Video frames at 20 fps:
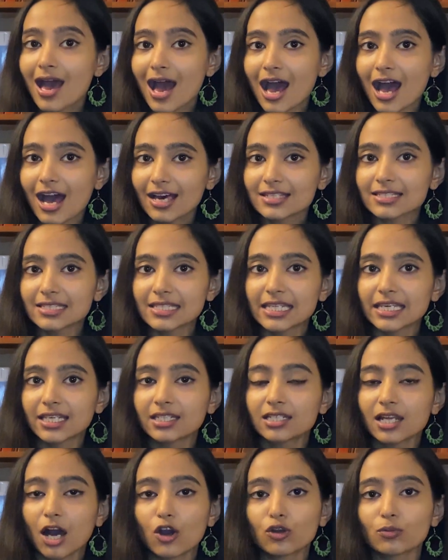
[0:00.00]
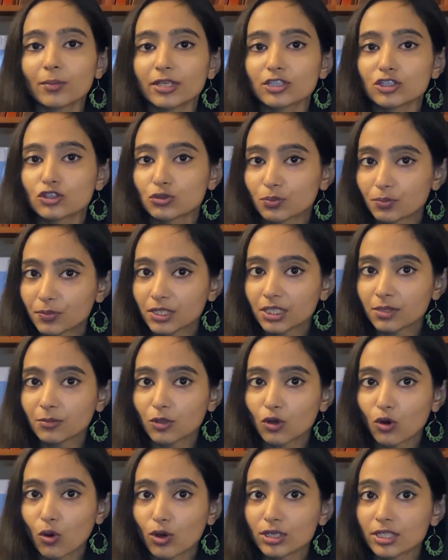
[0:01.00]
as laid down by the
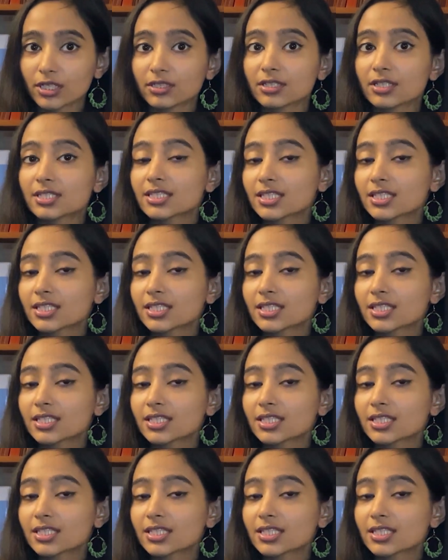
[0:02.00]
Supreme Court in the